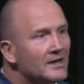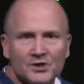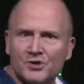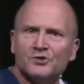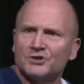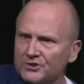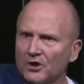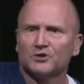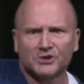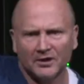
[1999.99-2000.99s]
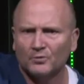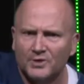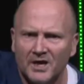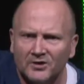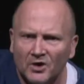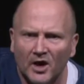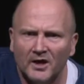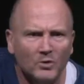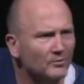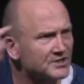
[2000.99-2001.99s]
can you just go check with that
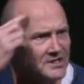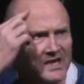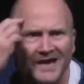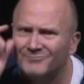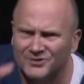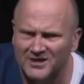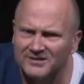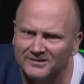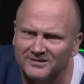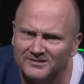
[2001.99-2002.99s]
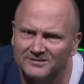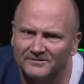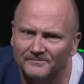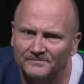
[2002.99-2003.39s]
guy? What was his name? Jesus?